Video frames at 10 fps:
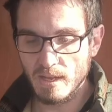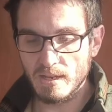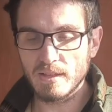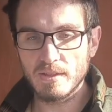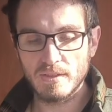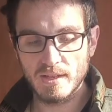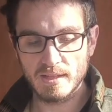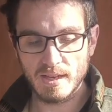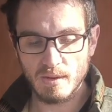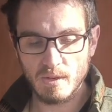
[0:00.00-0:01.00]
Another thing
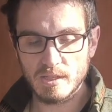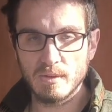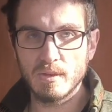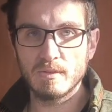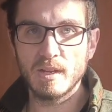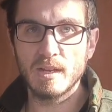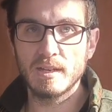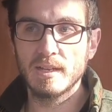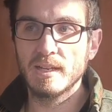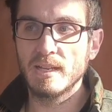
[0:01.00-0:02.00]
that I wish I would have
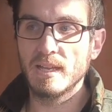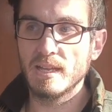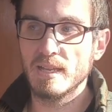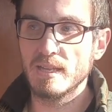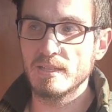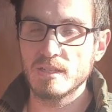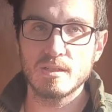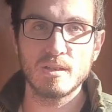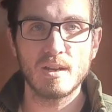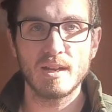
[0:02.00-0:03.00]
done is
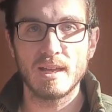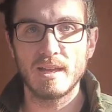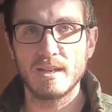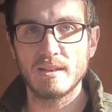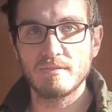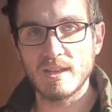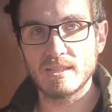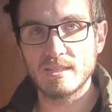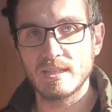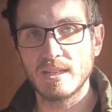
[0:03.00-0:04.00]
just gone ahead and
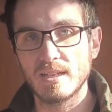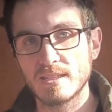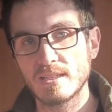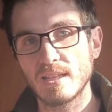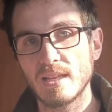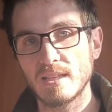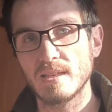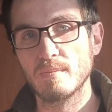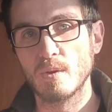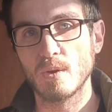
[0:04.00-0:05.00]
invested in a
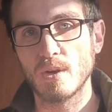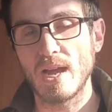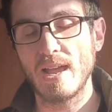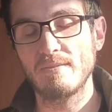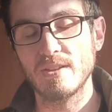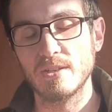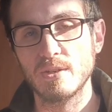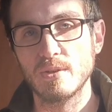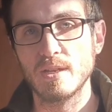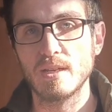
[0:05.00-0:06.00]
slightly more
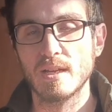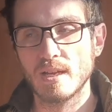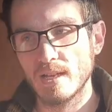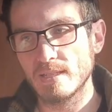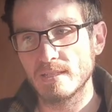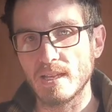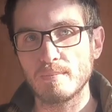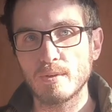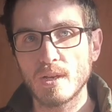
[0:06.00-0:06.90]
heavy-duty staple